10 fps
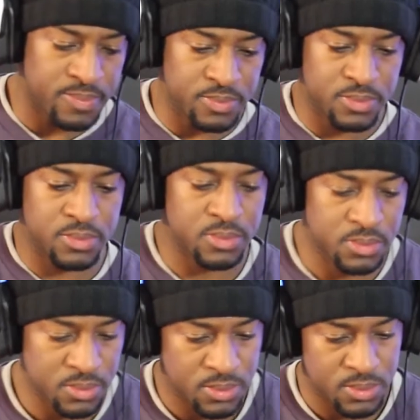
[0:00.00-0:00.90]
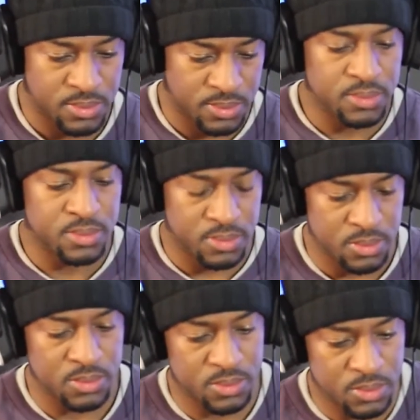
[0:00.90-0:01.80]
What
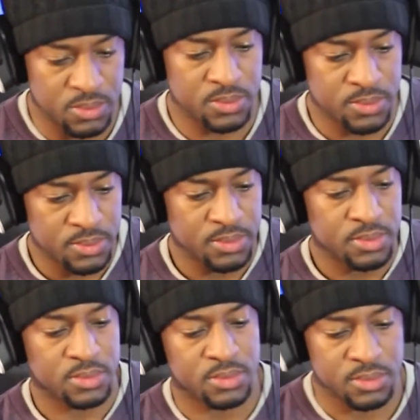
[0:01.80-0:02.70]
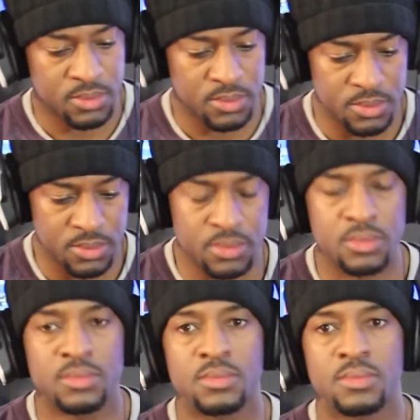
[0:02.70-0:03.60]
else is there? They
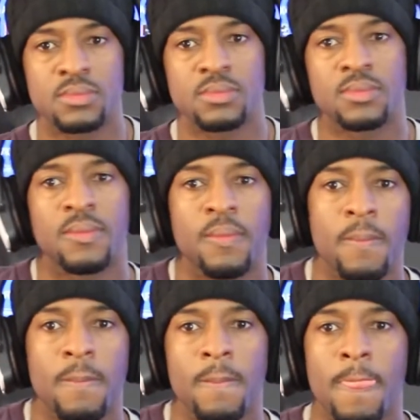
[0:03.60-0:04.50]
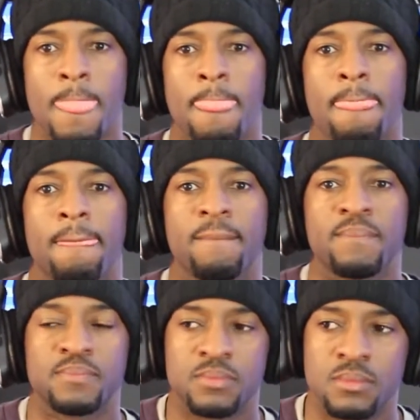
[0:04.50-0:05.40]
added support for Atmos
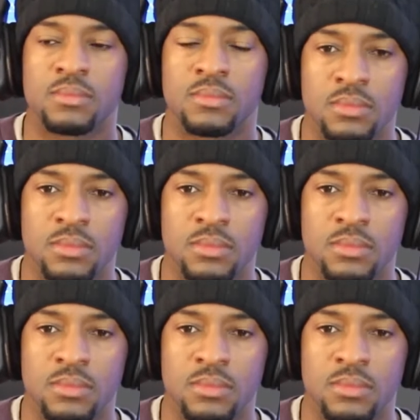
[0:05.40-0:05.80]
surround.